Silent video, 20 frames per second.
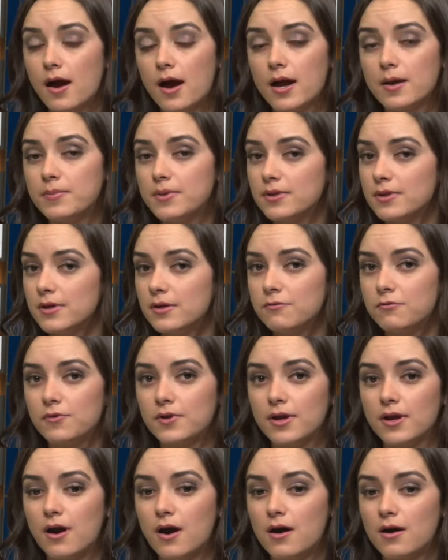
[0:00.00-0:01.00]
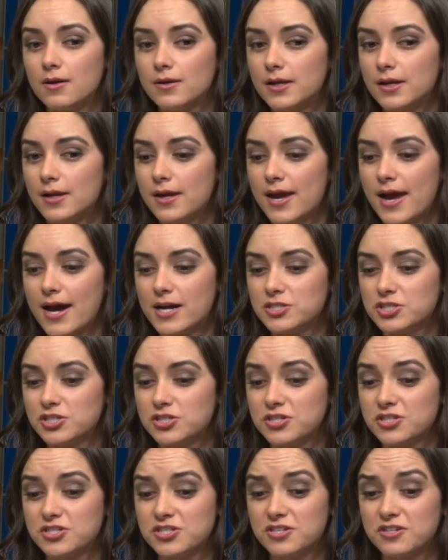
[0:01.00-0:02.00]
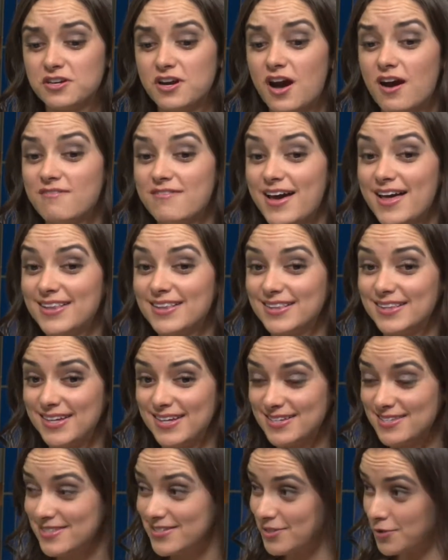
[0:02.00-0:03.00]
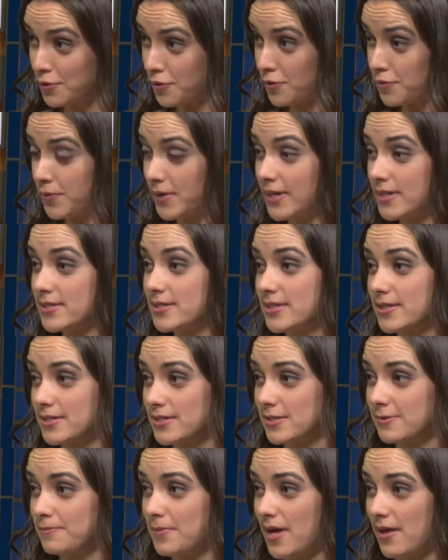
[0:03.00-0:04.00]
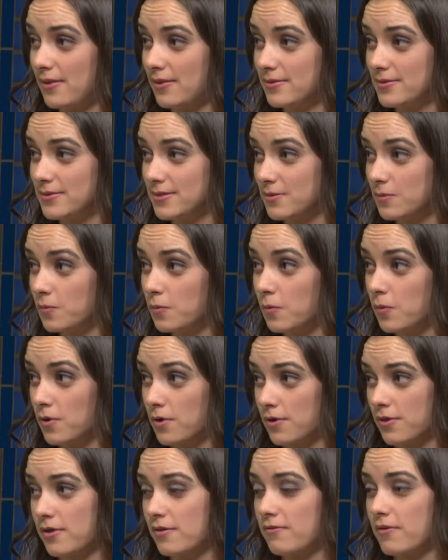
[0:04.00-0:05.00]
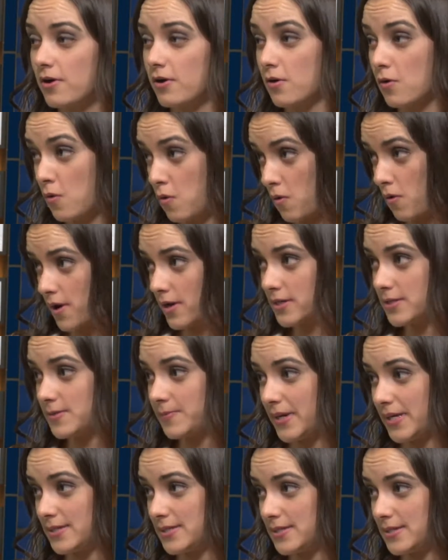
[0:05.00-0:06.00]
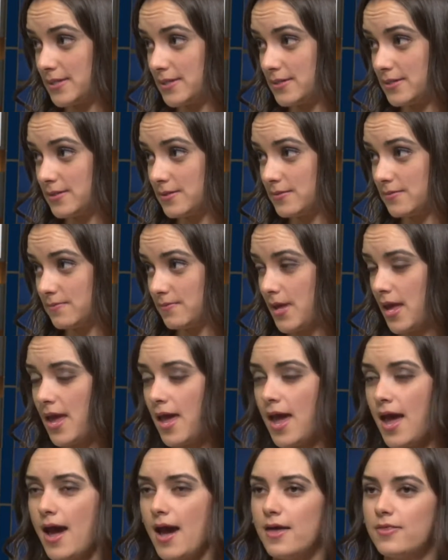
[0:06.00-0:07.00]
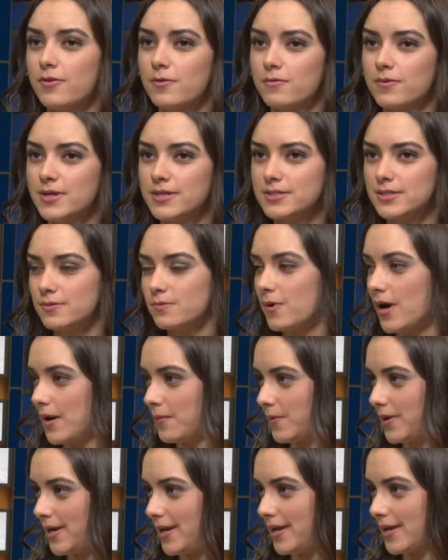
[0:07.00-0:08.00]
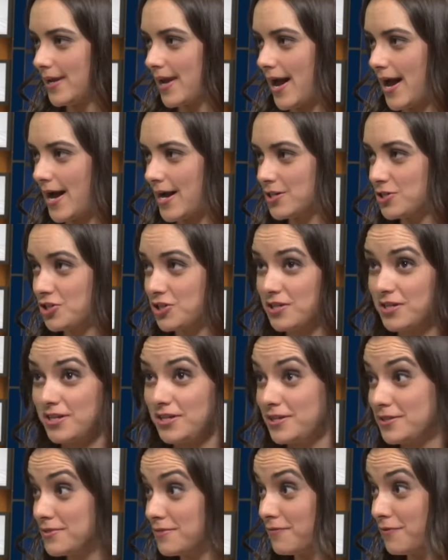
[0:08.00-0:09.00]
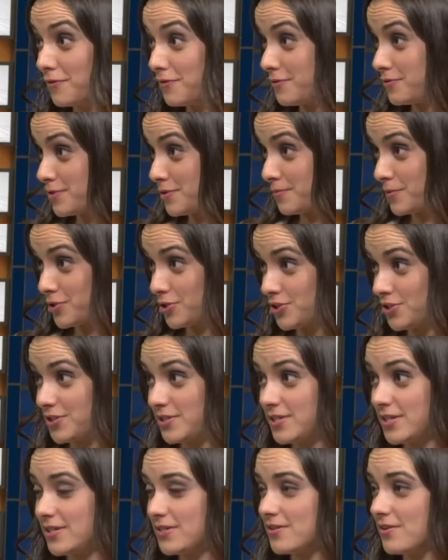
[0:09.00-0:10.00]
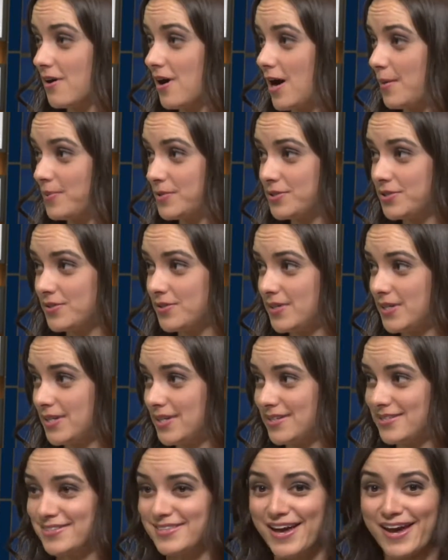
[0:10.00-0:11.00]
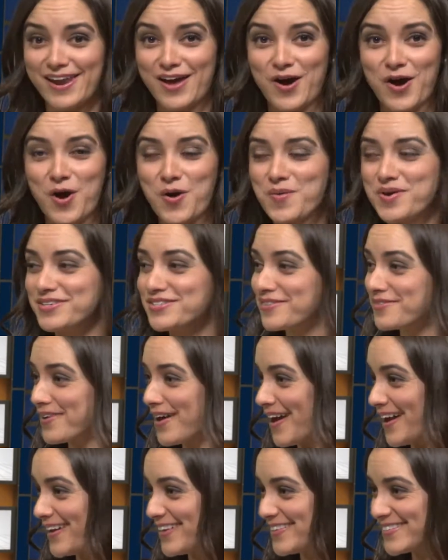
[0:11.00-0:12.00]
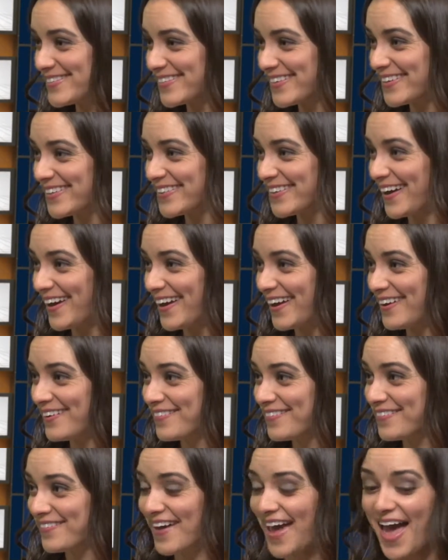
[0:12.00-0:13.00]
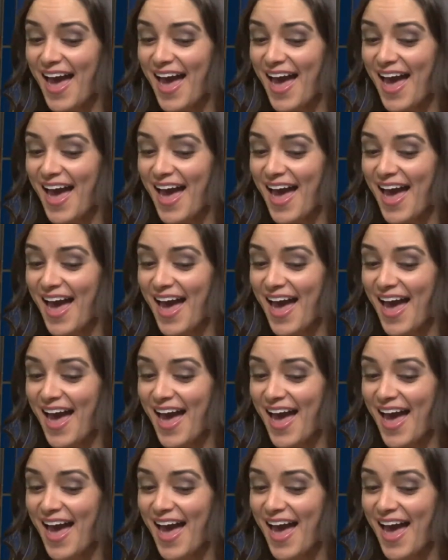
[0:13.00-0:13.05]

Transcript: I believe we all need a cash cushion of at least three to six months worth of our core expenses. And the reason why we need cash is for those emergencies or opportunities that always arise in mm. life.